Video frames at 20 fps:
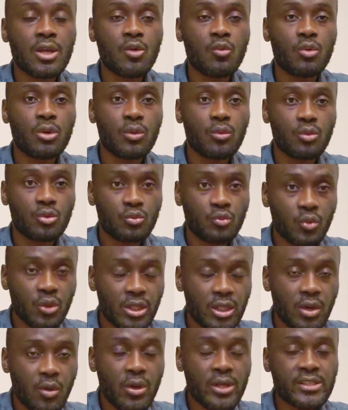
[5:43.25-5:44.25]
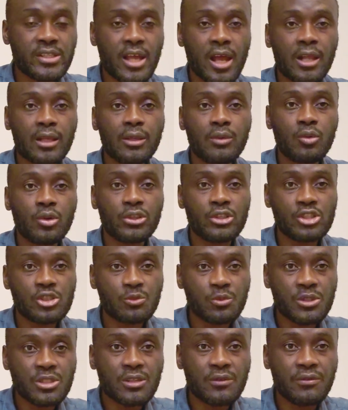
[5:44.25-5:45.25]
We know exactly what the
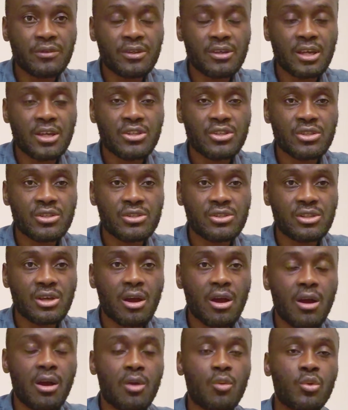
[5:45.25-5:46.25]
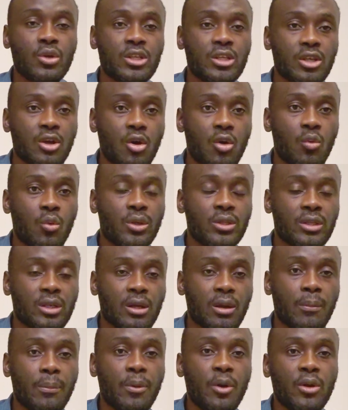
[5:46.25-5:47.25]
specifications are. We know what the
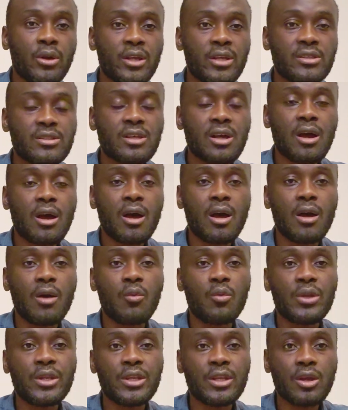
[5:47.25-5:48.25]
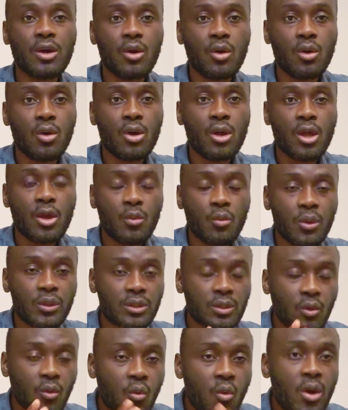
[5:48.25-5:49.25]
components are. We know what
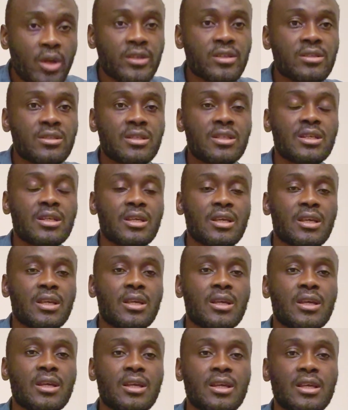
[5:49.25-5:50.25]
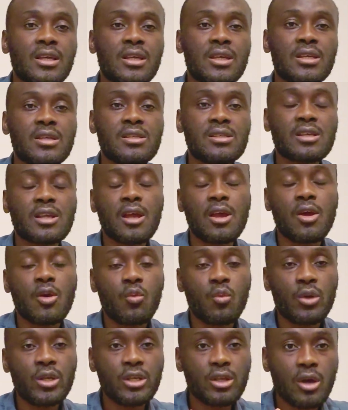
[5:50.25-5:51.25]
the quantity is.
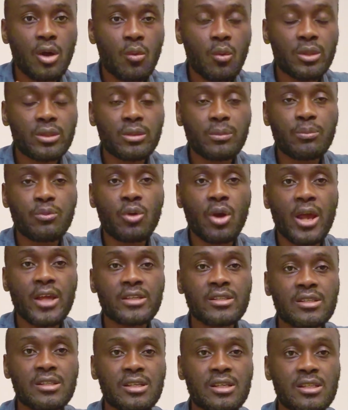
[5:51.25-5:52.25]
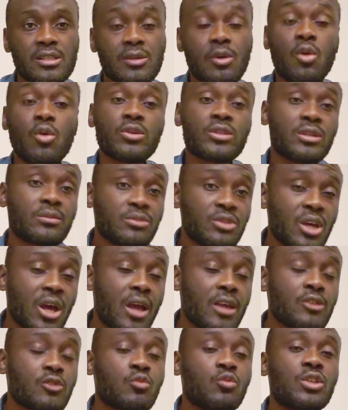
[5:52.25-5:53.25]
We know what the price is. Or
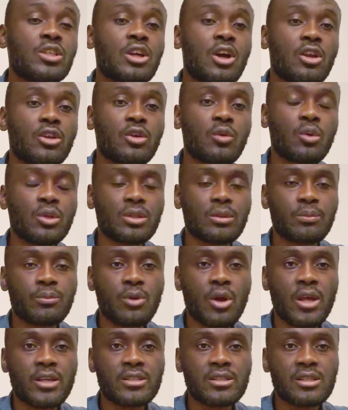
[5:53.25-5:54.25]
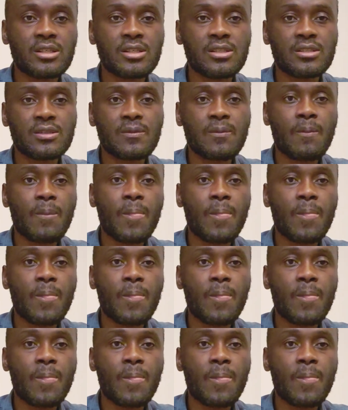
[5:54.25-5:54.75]
sometimes we don't know what the price is.